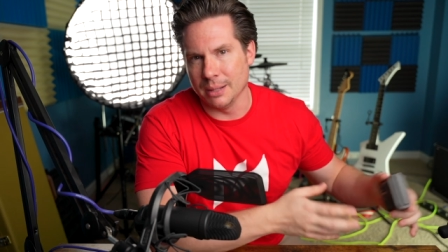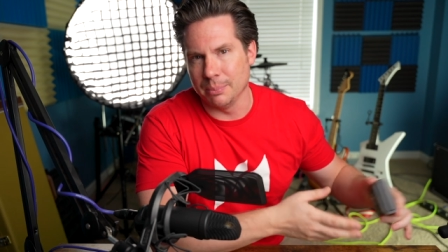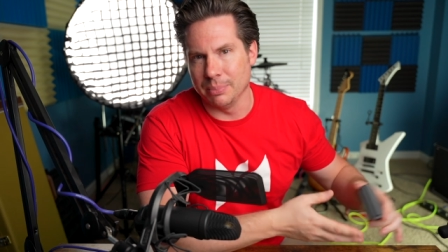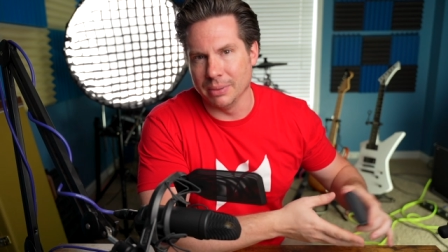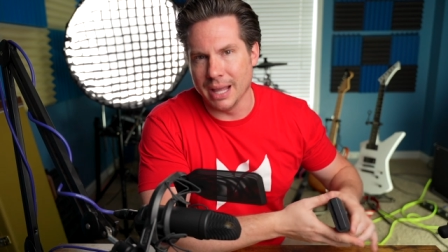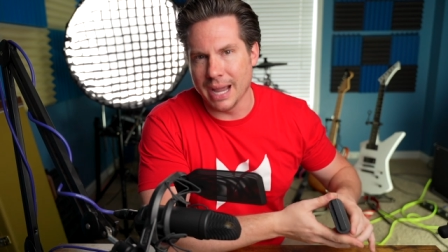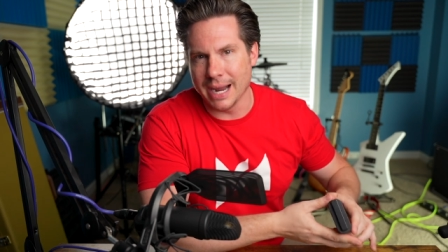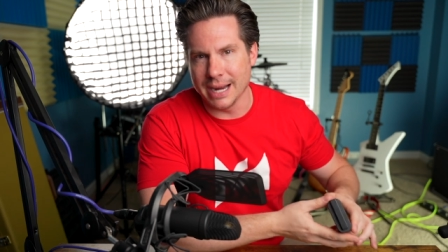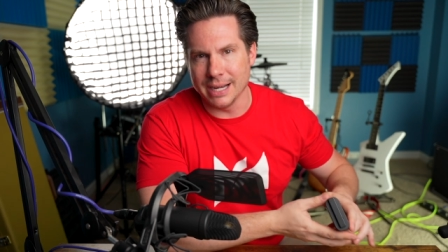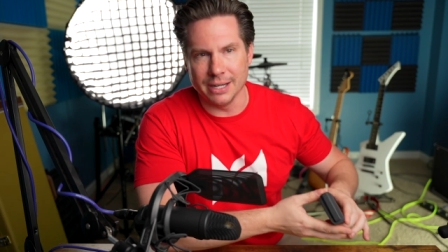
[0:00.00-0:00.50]
up
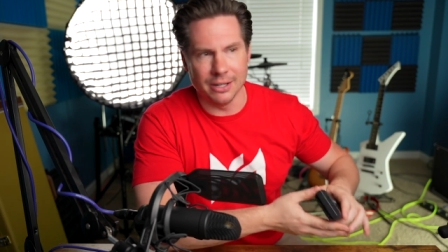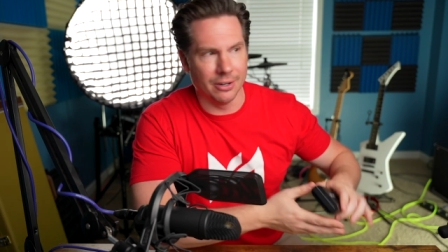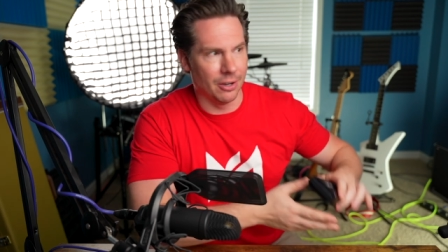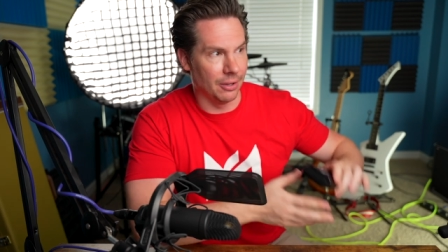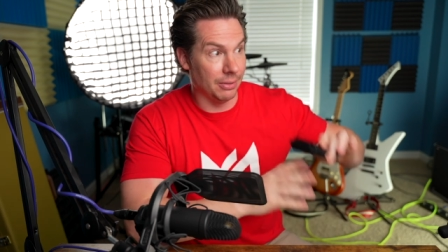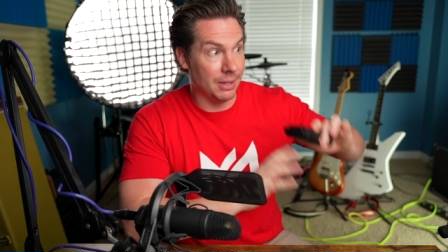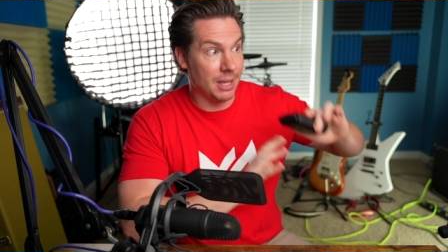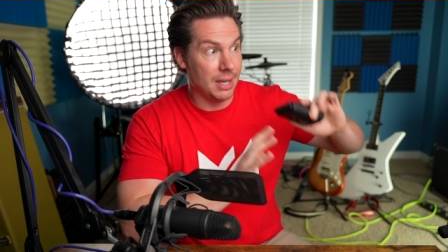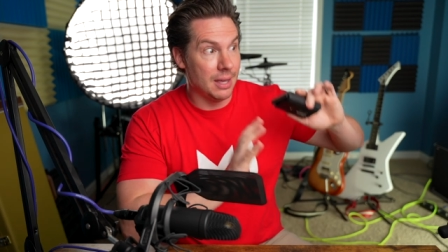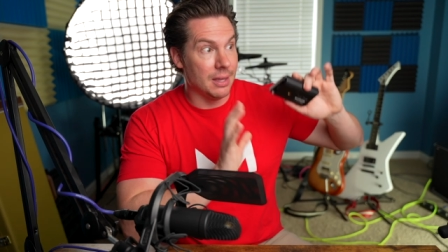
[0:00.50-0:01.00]
lighting
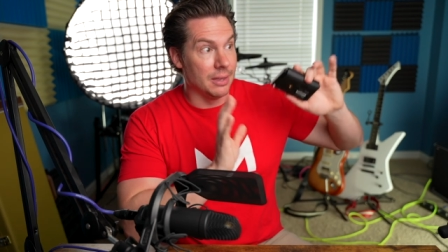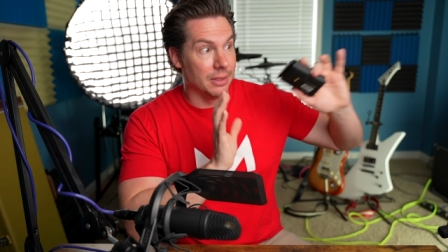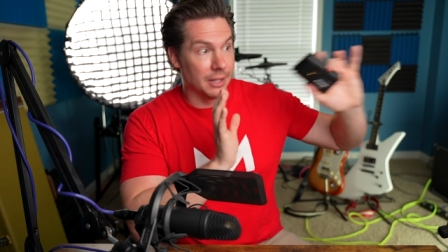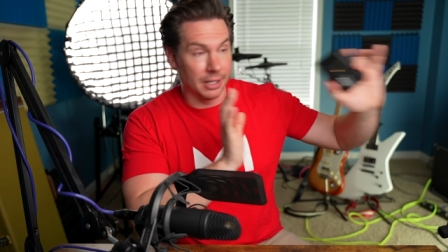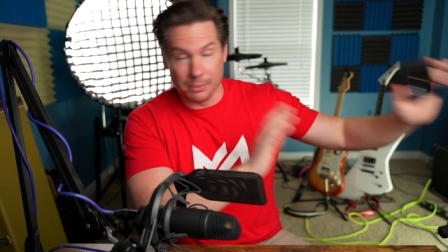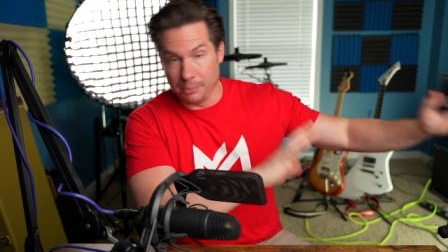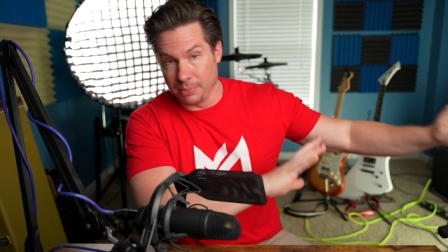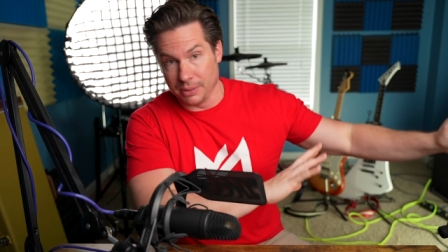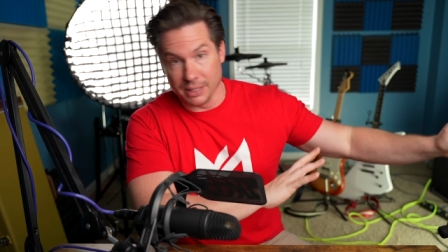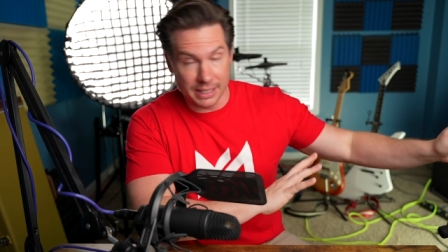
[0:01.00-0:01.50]
on the
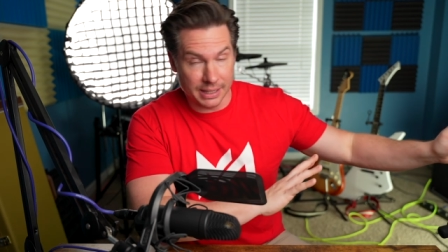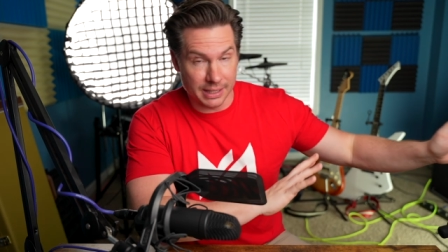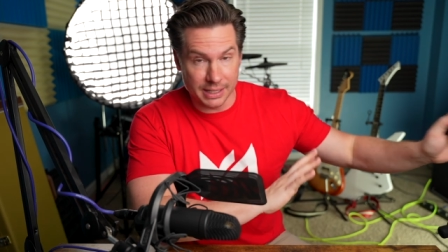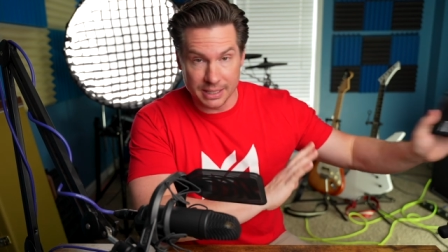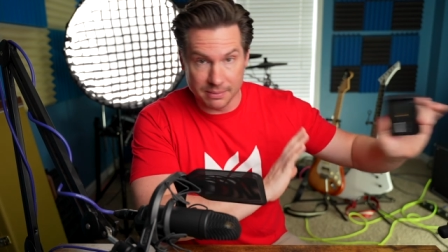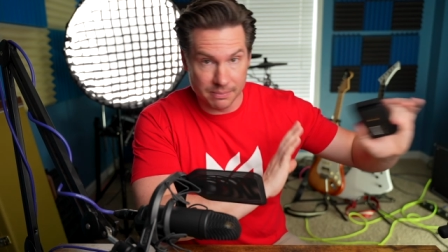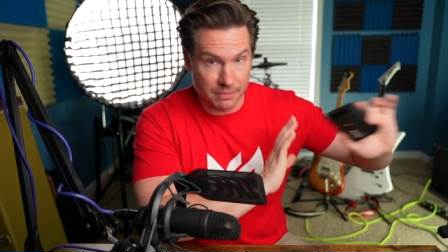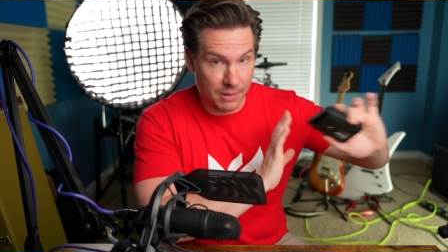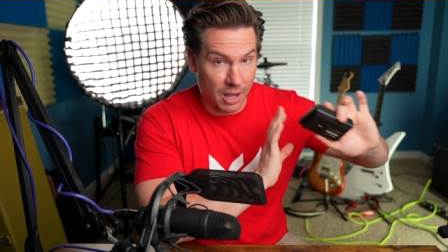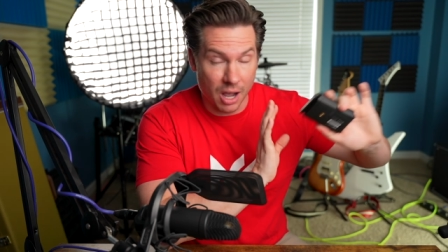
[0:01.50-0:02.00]

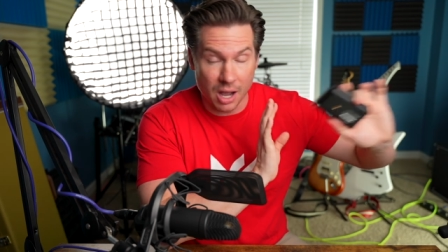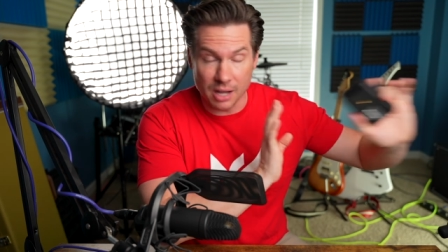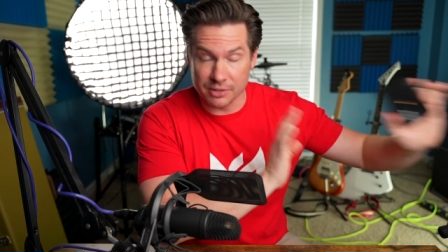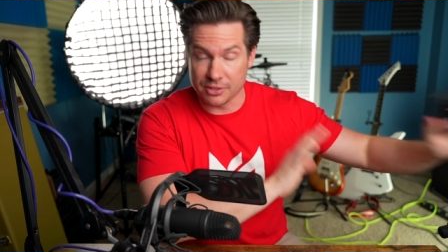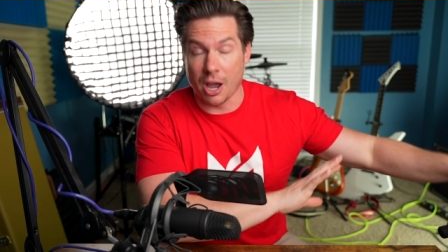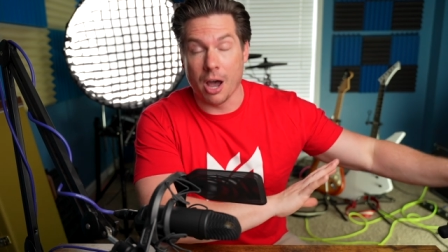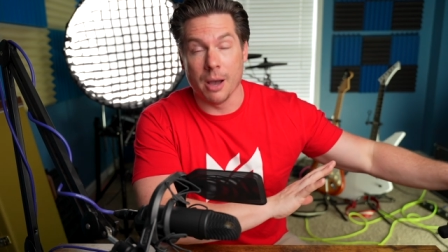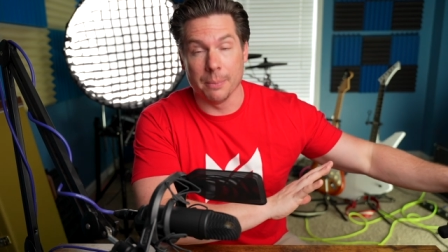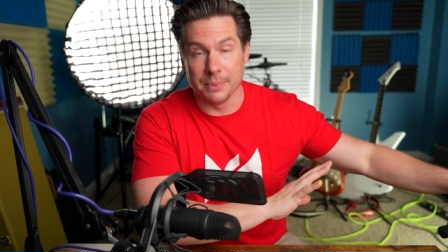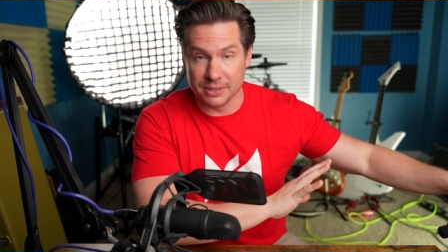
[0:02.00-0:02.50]
completely
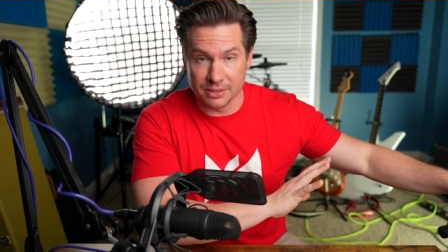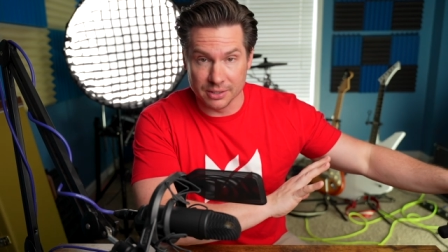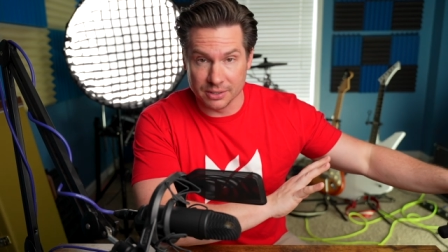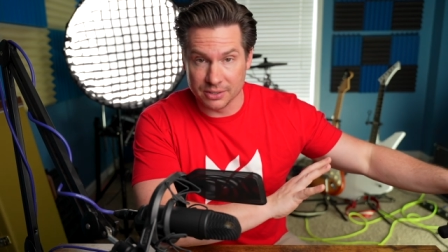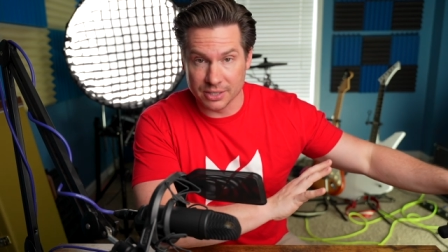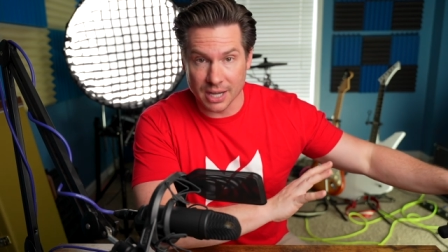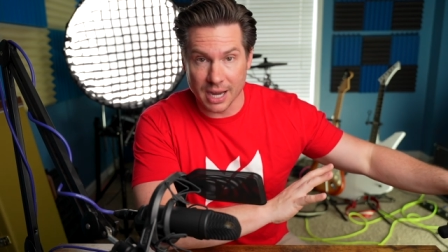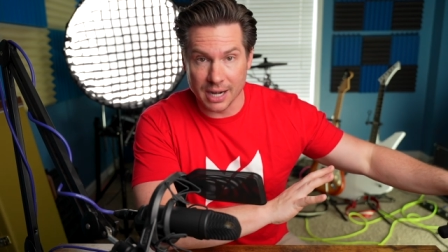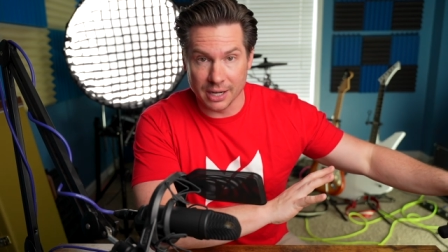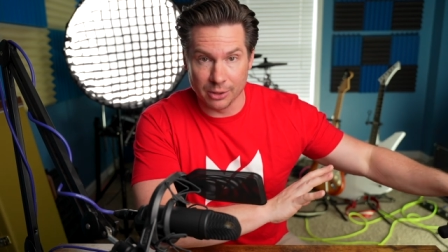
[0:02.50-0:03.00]
opposite
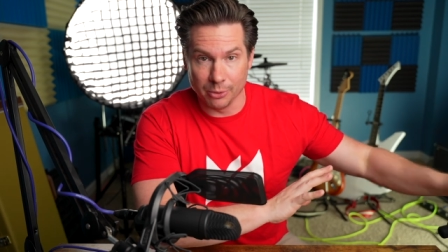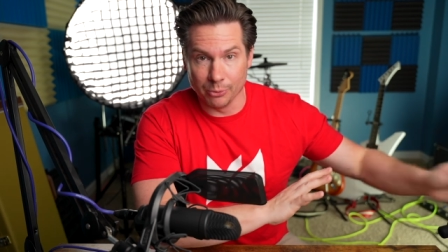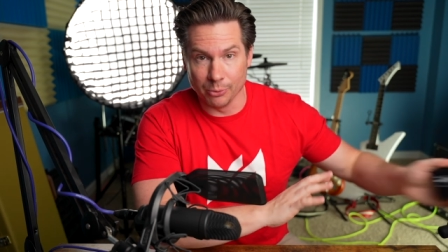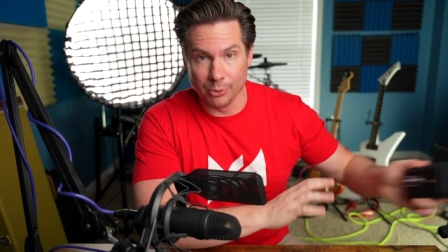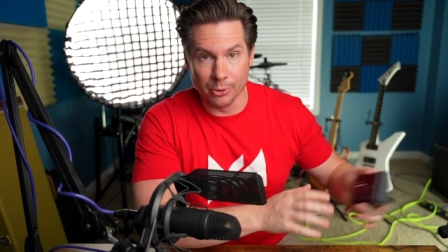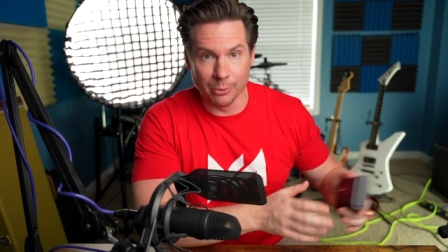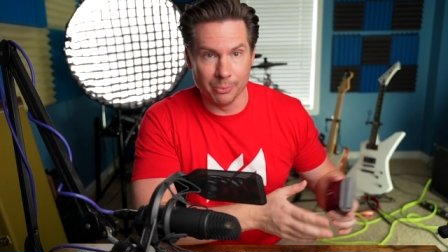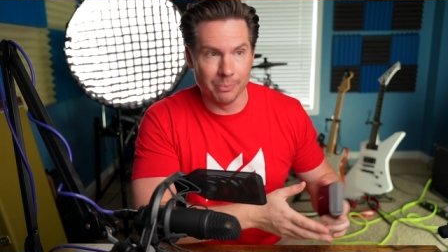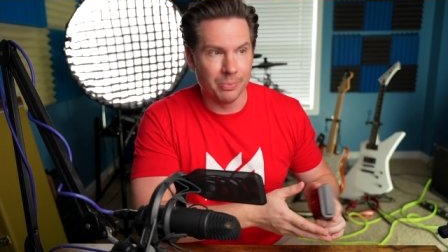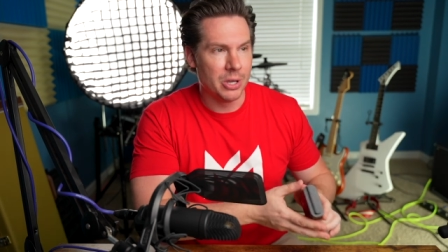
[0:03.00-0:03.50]
side of the
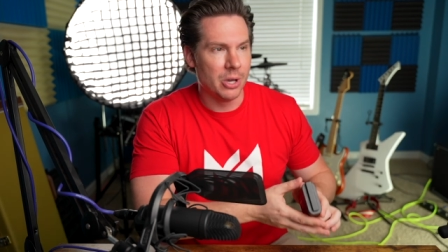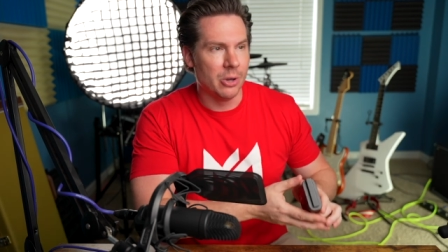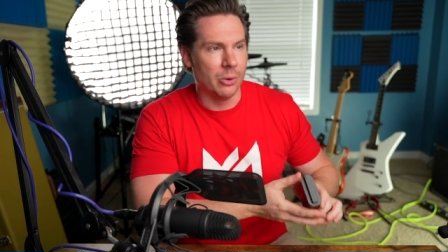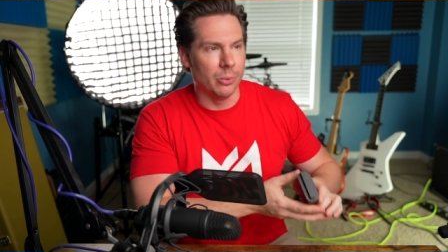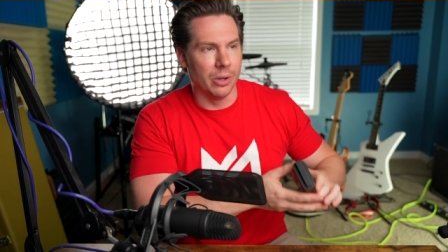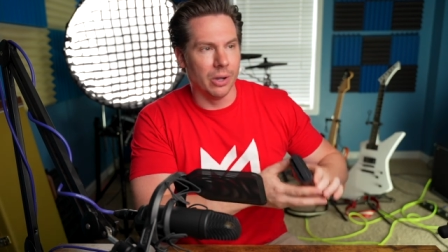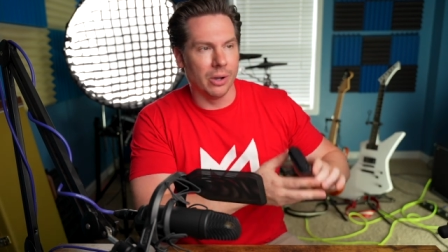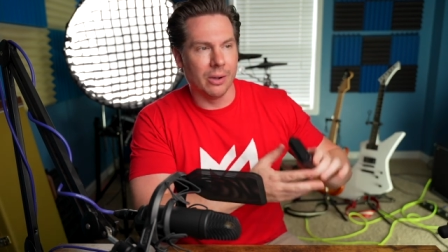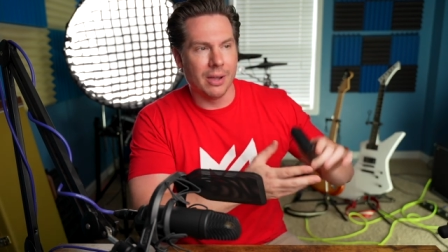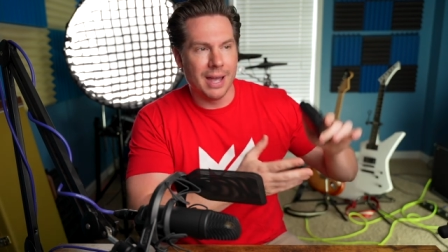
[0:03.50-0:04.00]
room,
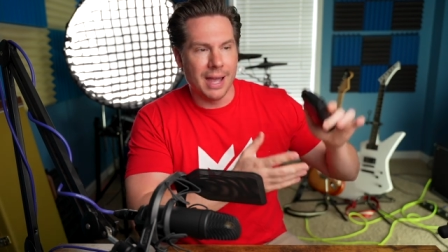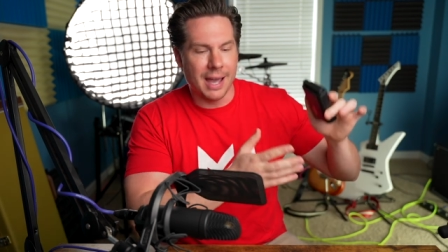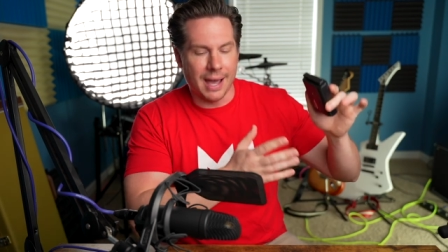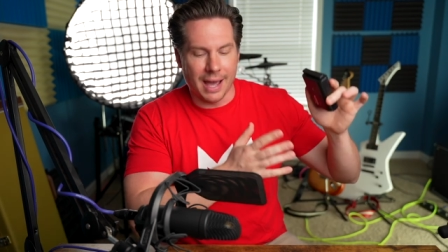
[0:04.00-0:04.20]
well,